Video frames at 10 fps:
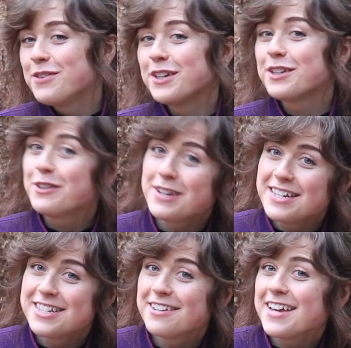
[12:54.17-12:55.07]
you can glue it
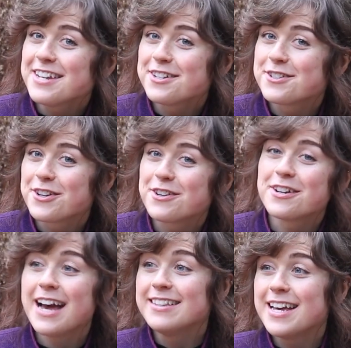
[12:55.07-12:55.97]
into your nature
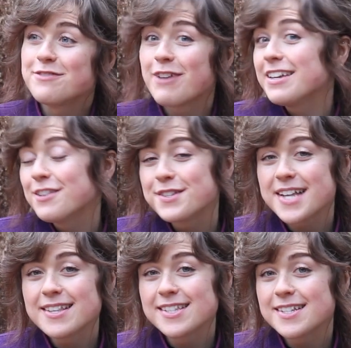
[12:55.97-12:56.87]
journal, and then write those
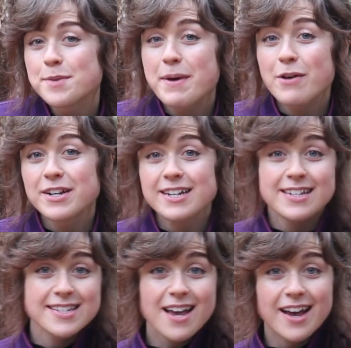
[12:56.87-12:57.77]
sentences about it
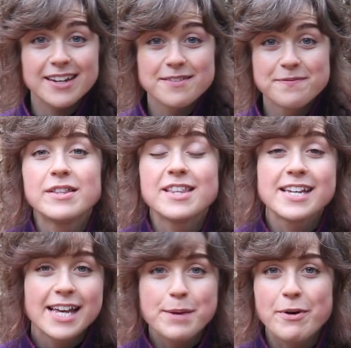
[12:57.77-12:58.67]
inside. When
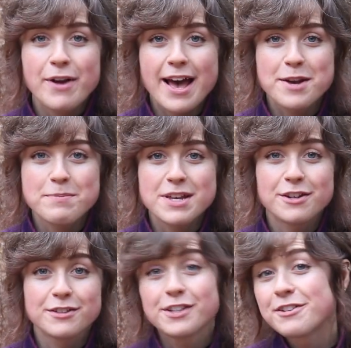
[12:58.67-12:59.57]
thinking about how to meet
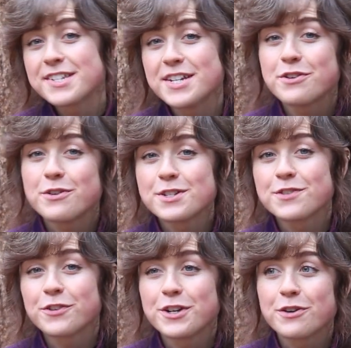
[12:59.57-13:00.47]
your literacy goals
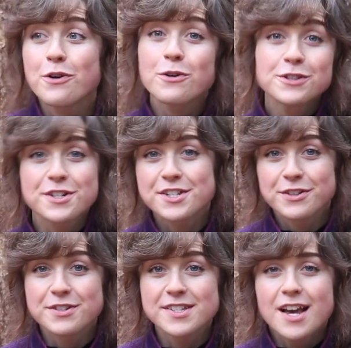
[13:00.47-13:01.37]
for your older
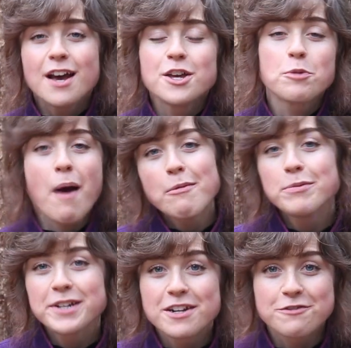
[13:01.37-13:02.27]
students, you're probably going